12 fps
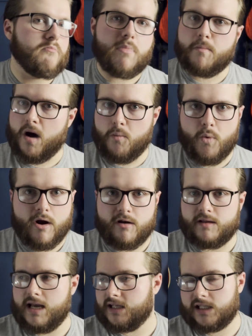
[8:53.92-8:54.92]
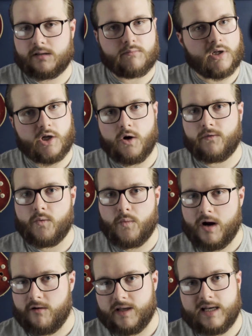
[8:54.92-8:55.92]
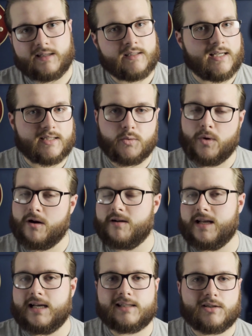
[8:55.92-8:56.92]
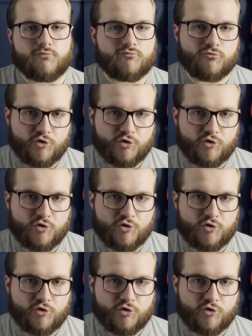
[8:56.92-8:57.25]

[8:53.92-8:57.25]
my mum wearing this, my girlfriend wearing this, sister wearing this.